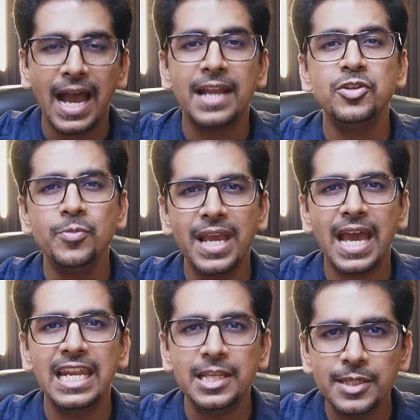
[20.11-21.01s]
And to
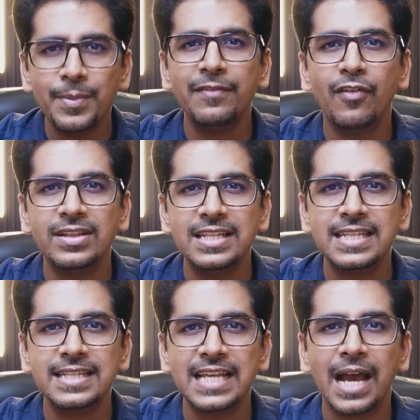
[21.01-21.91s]
be eligible for
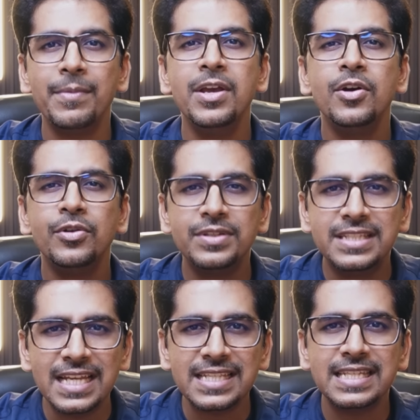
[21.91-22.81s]
this exam, you
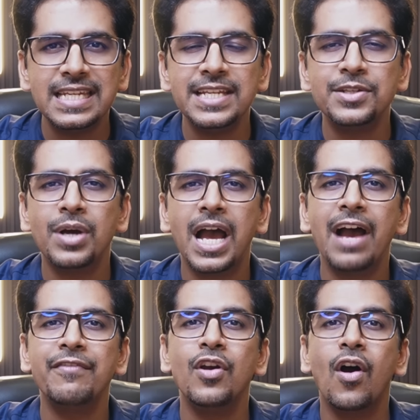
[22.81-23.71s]
just need to
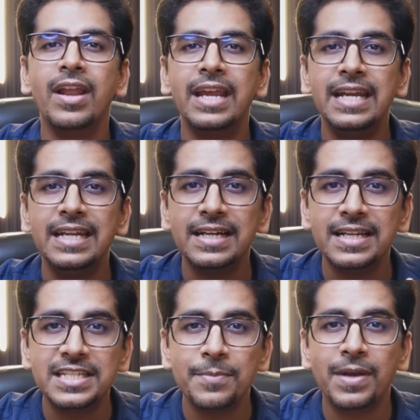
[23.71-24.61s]
have your
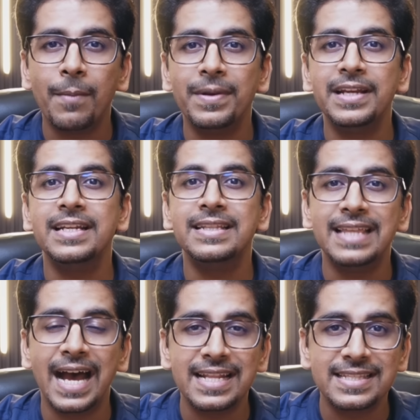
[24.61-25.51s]
internship completed,
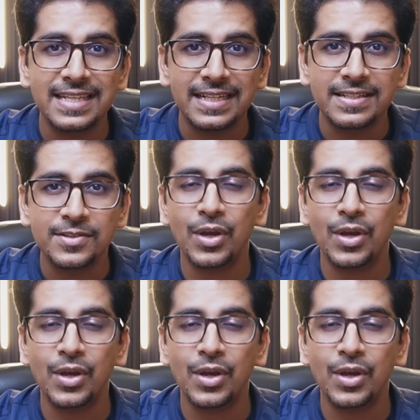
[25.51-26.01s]
that's it.